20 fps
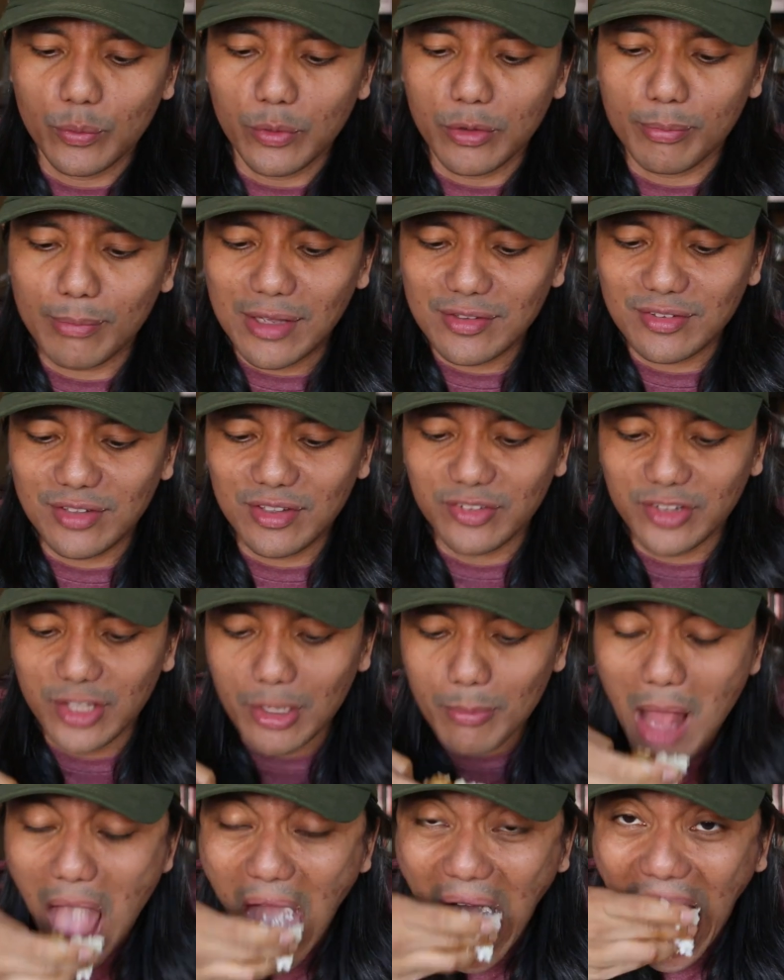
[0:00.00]
with Maszlee's
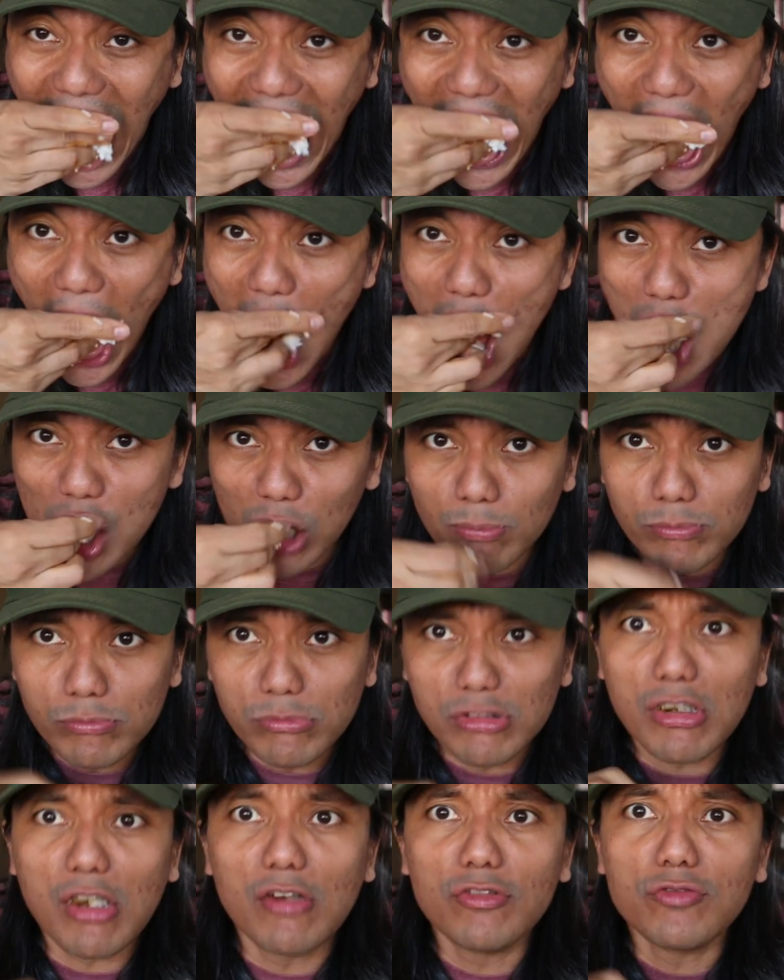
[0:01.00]
team
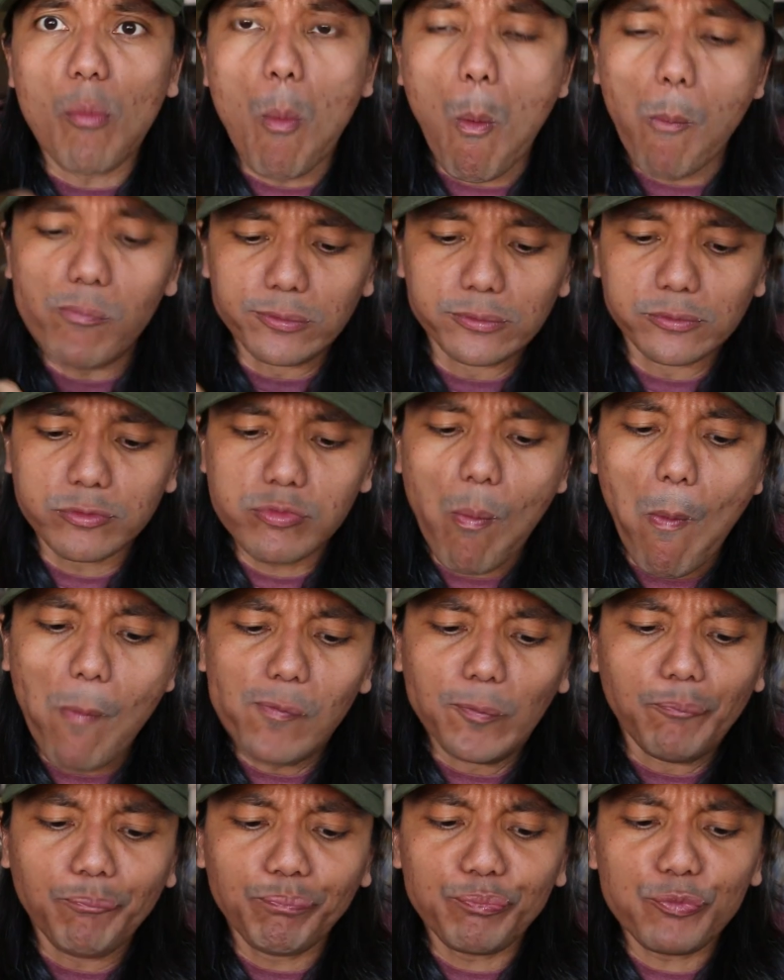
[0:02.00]
because
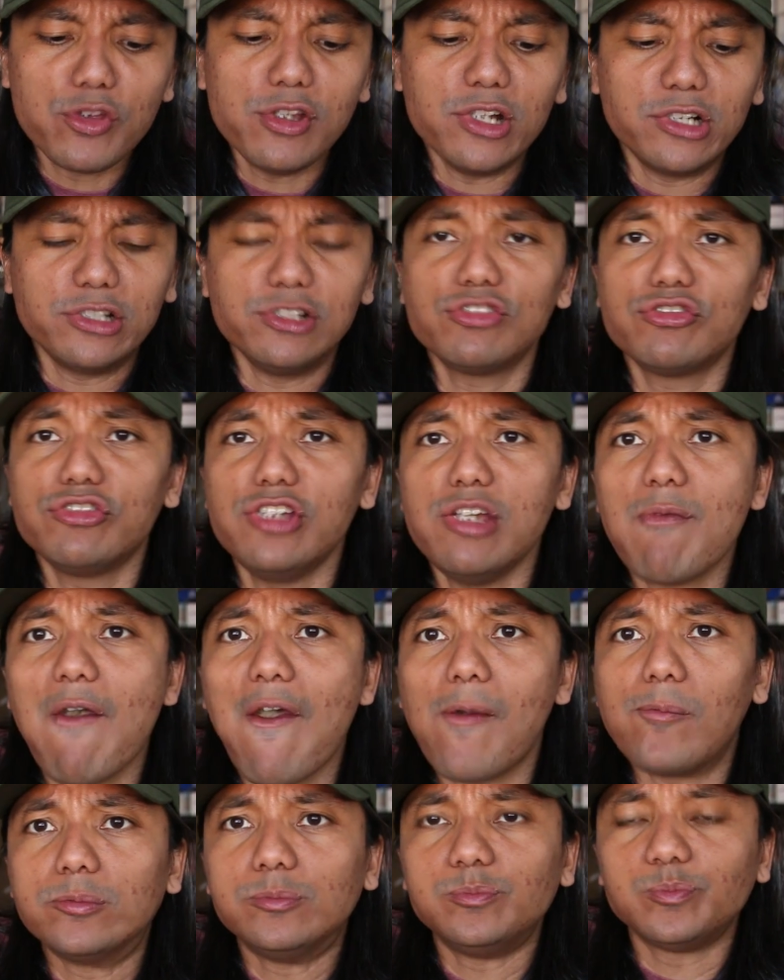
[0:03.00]
he and his team
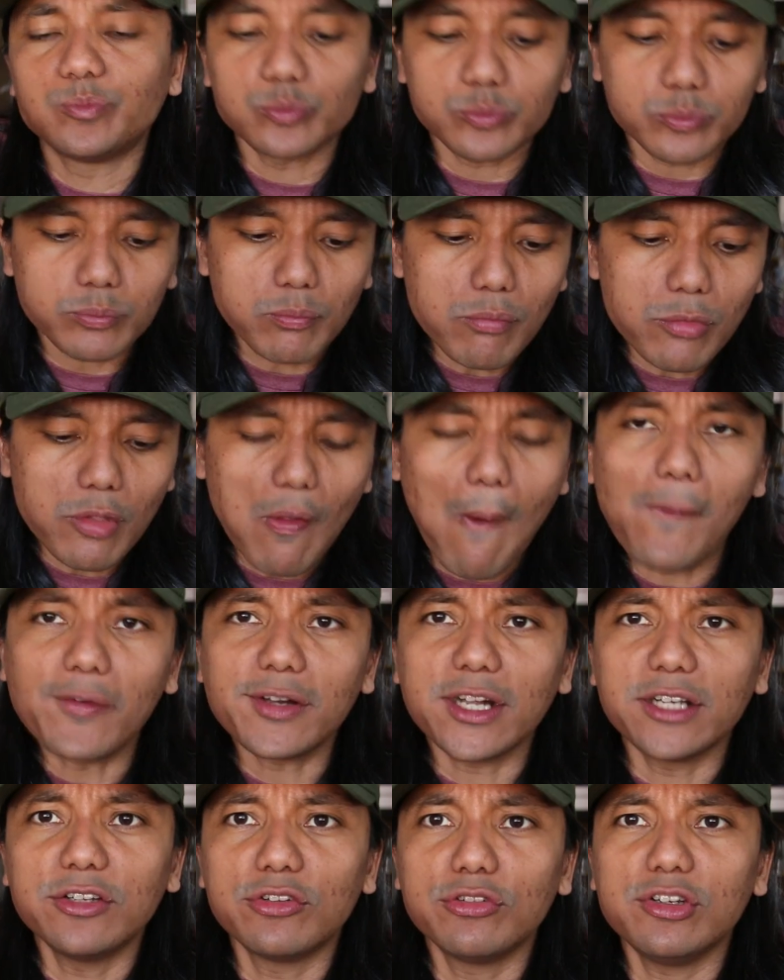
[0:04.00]
had
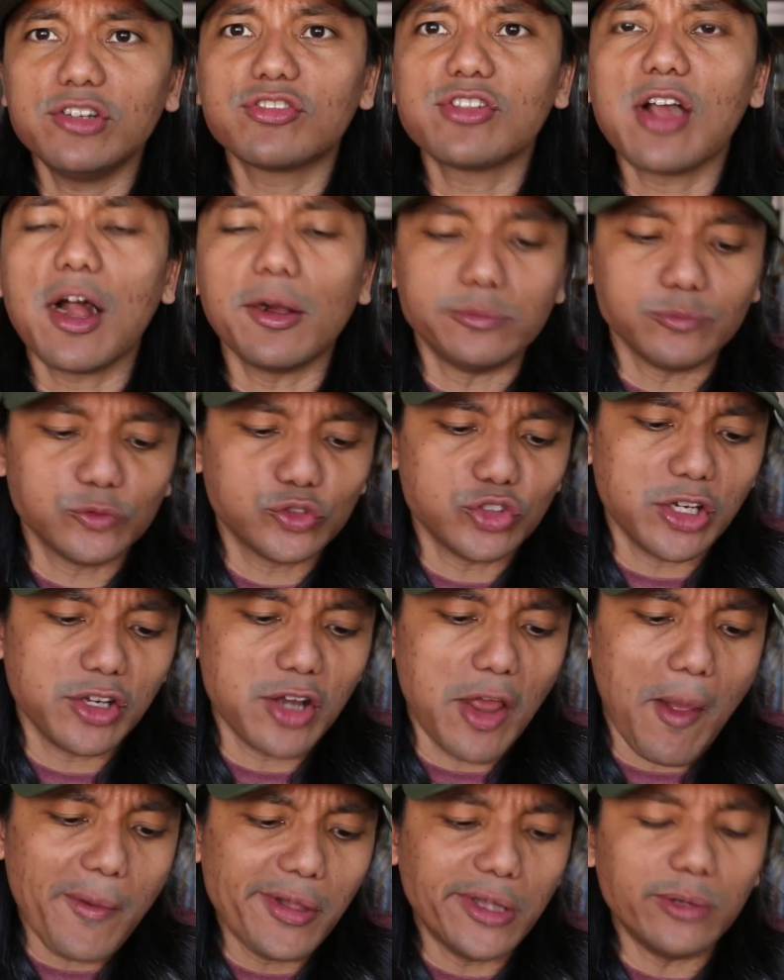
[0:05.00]
kind of reached out saying
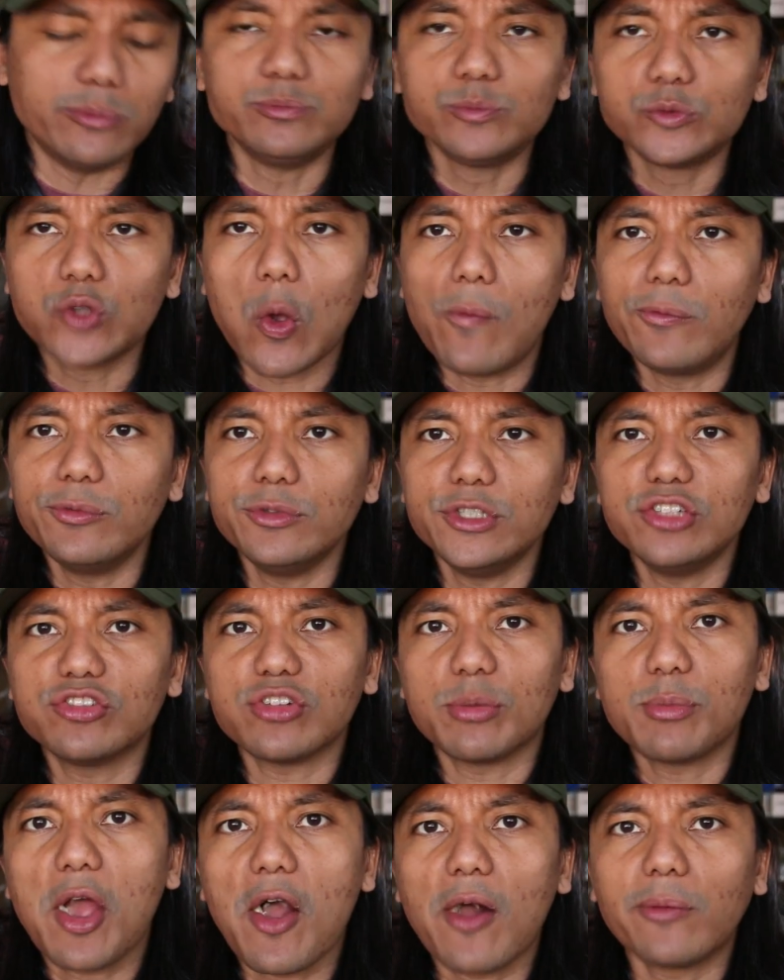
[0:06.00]
that, hey, we need
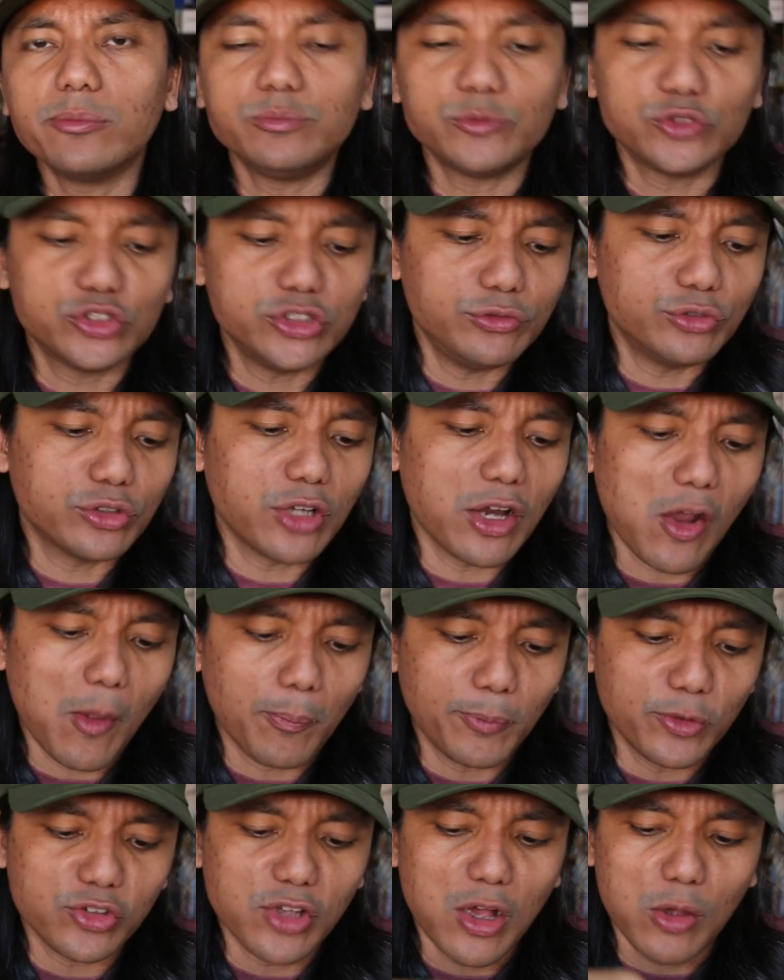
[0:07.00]
some help, see if you can
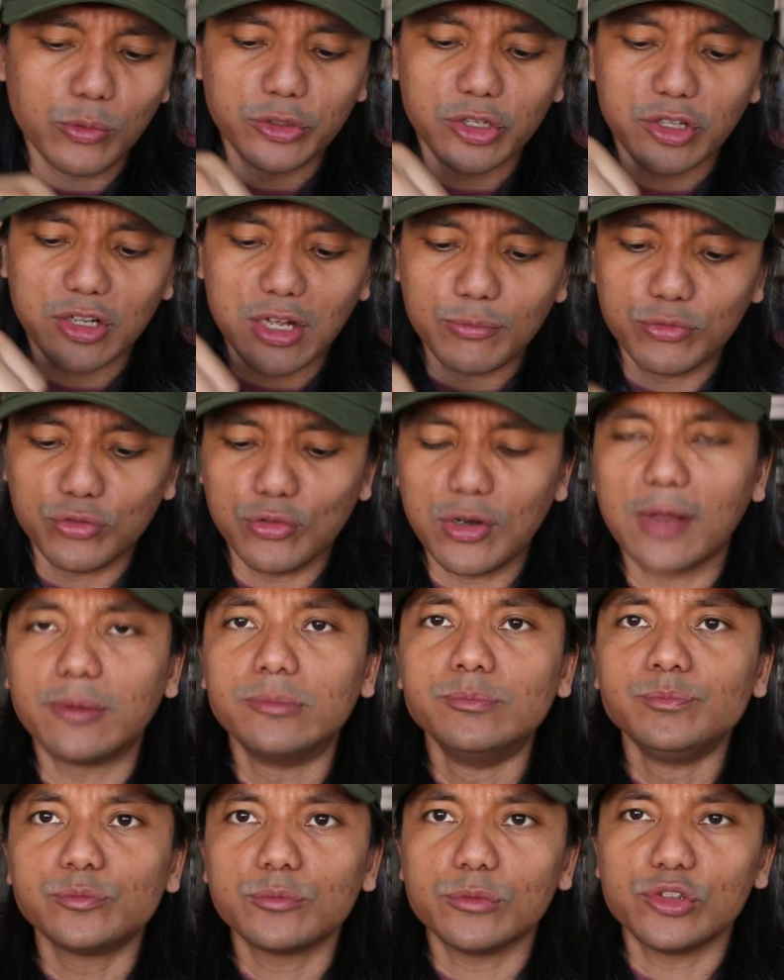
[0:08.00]
help us out when it comes to like
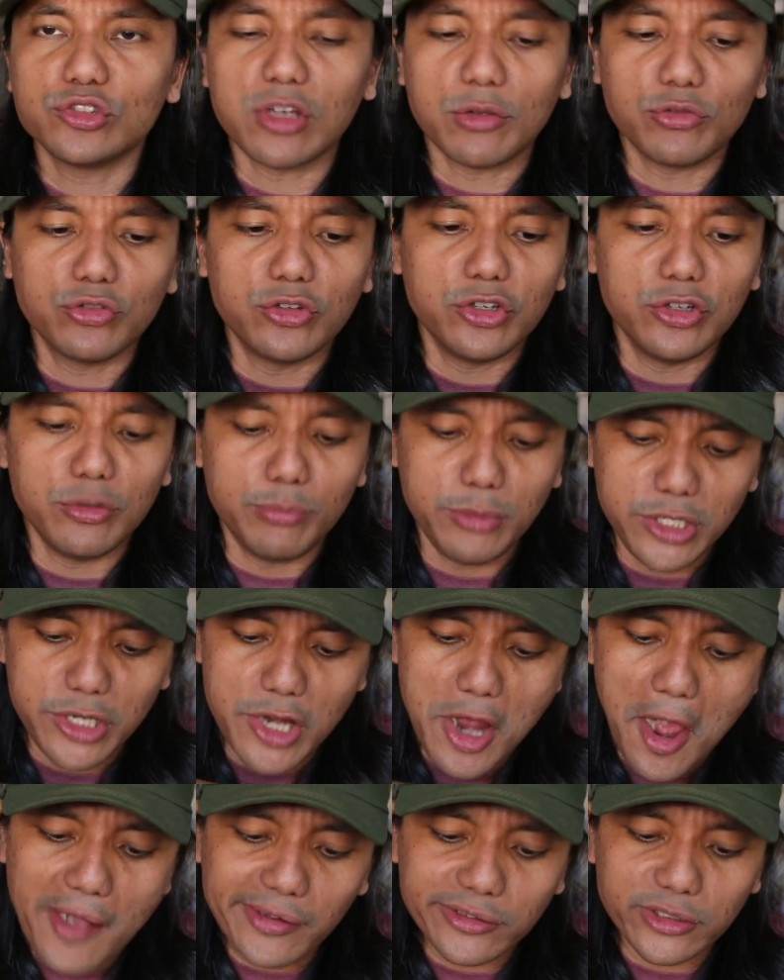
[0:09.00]
perception in the
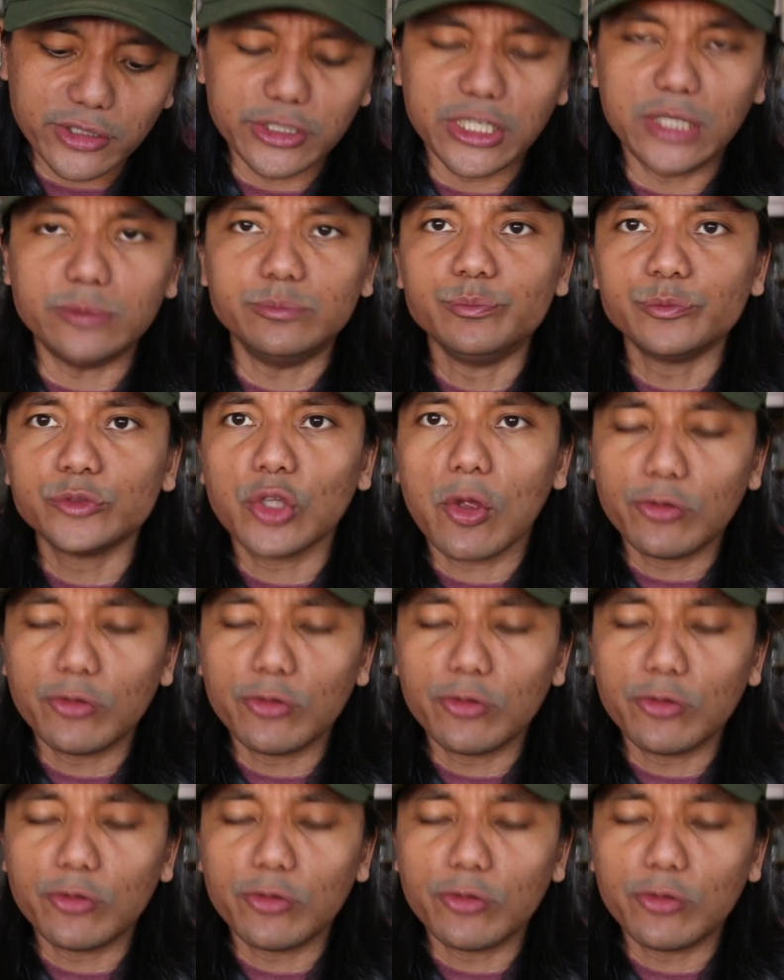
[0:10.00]
media and all that.